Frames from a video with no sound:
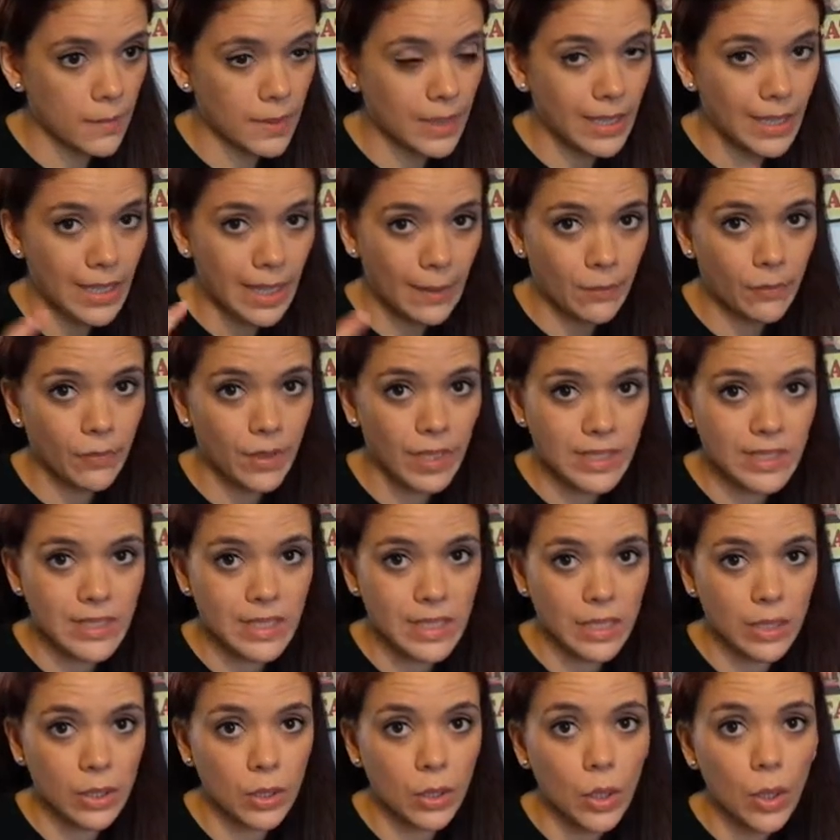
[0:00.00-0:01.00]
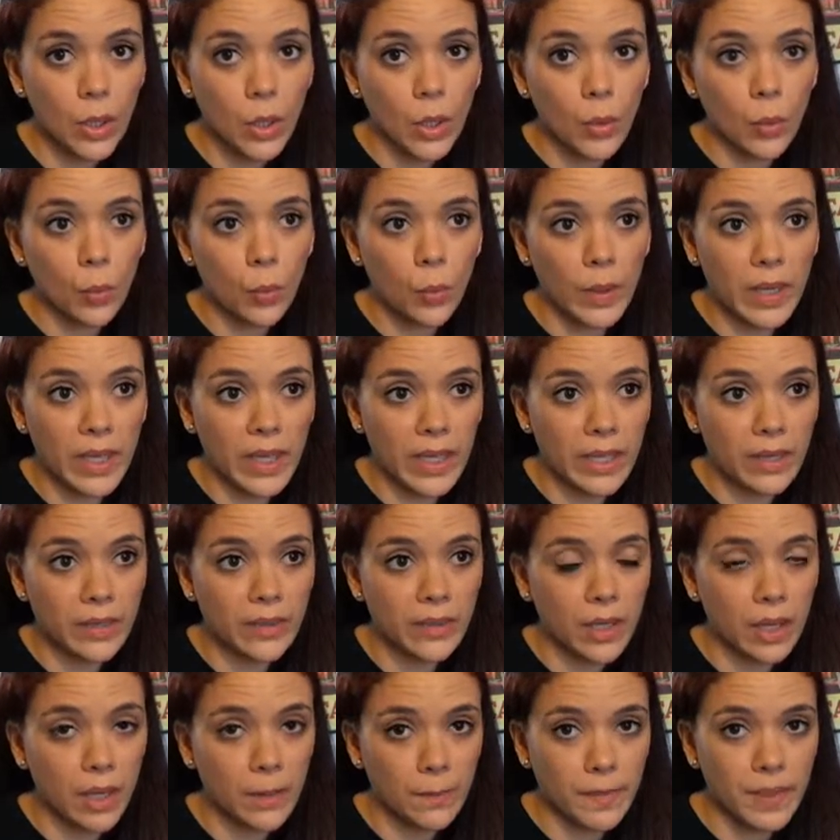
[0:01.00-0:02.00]
collaborating
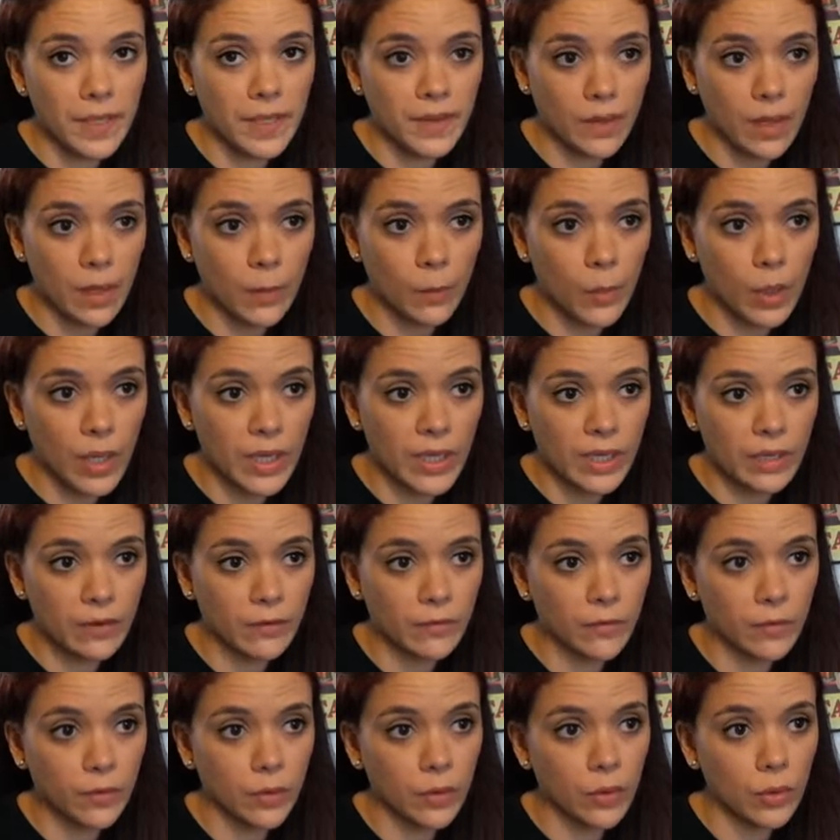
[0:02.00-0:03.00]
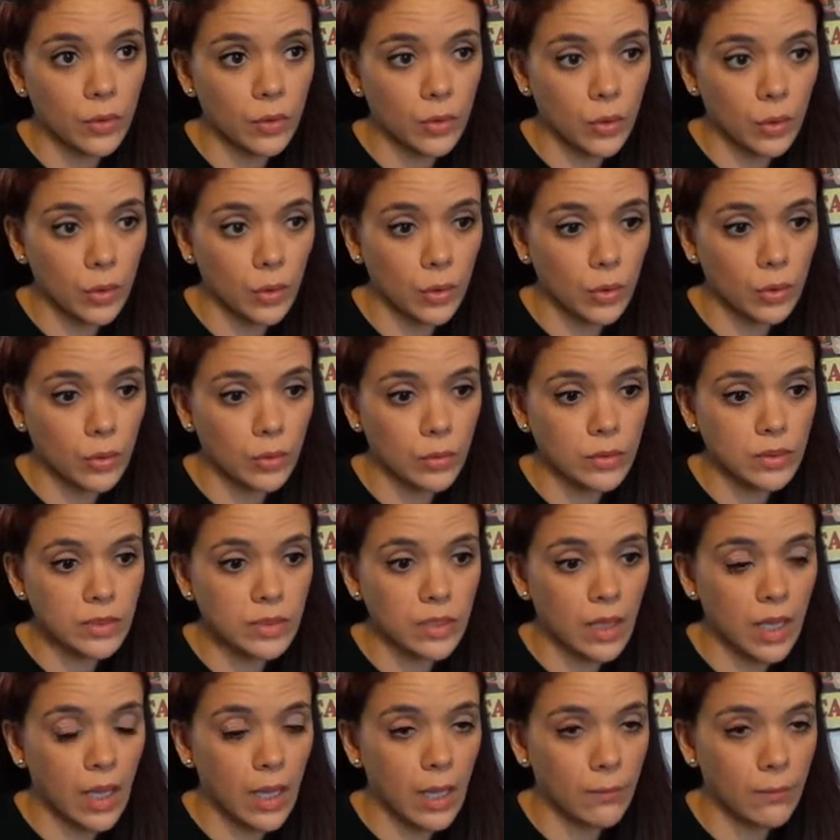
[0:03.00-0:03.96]
with a company that I'm working for called